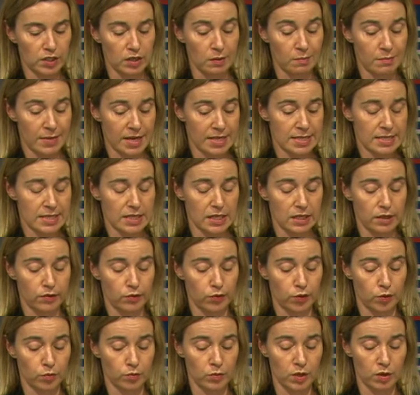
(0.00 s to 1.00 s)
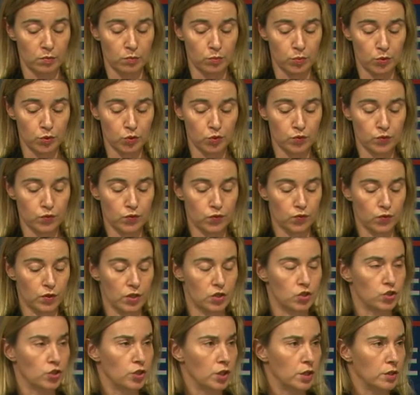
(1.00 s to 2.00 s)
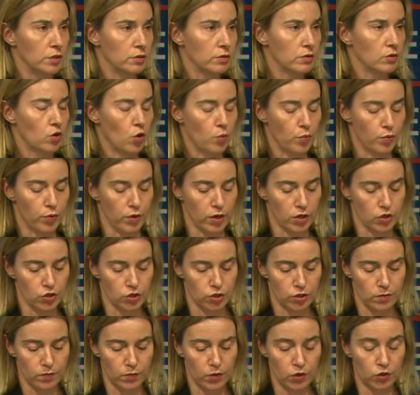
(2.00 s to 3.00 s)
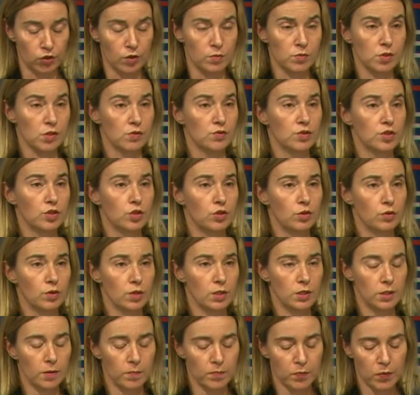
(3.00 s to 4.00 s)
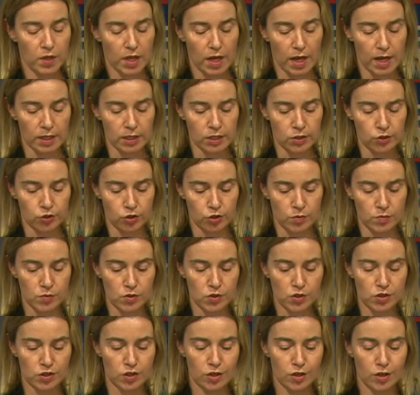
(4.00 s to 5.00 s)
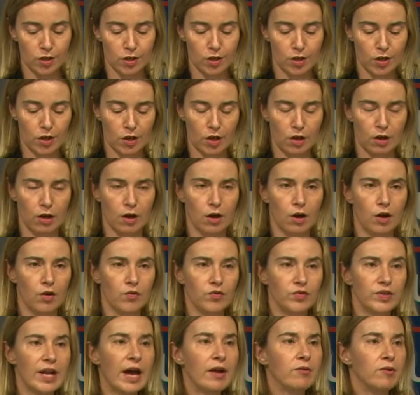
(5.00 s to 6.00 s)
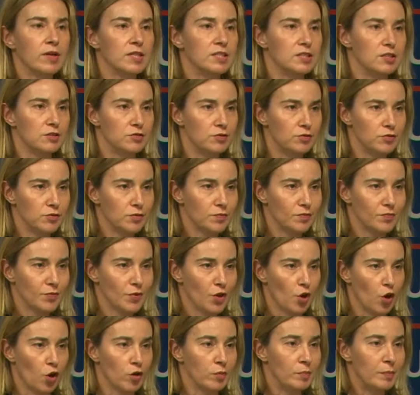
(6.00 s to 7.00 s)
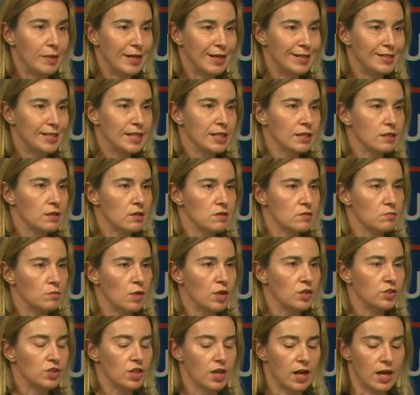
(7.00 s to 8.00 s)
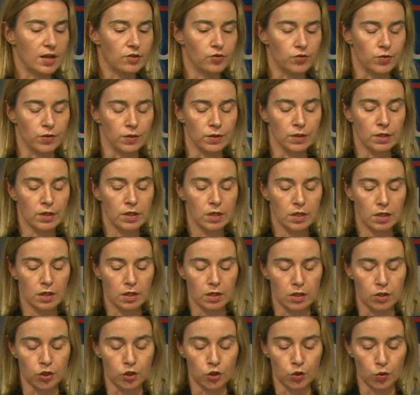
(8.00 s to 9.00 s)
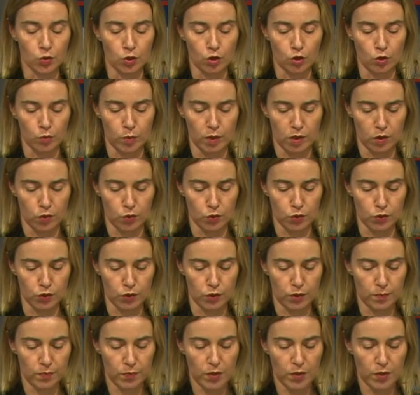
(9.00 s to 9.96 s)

immensely from improved regional cooperation in terms of security and in terms of narrative on building this multilateral new global order.